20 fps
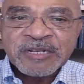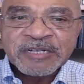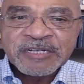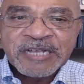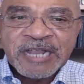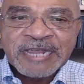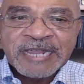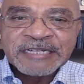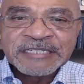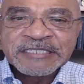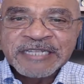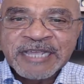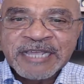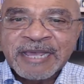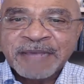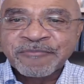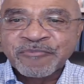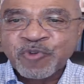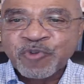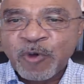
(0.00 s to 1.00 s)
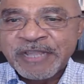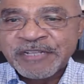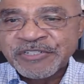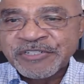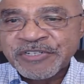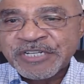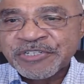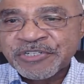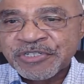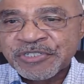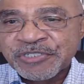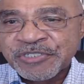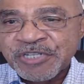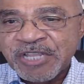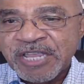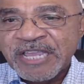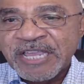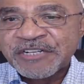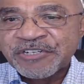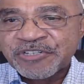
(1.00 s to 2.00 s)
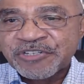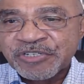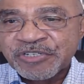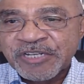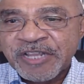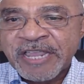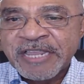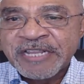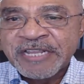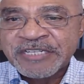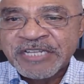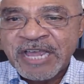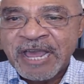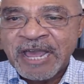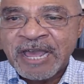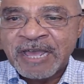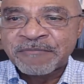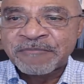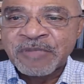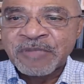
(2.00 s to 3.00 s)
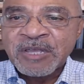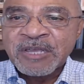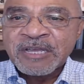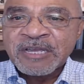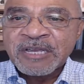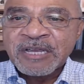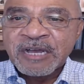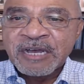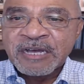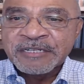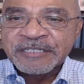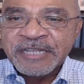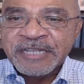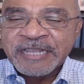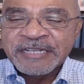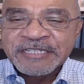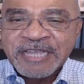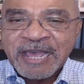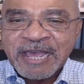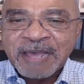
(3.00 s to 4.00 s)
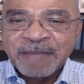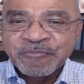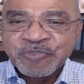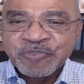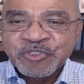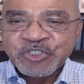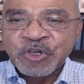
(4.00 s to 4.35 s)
Nighttime transitions into daytime, uh, daytime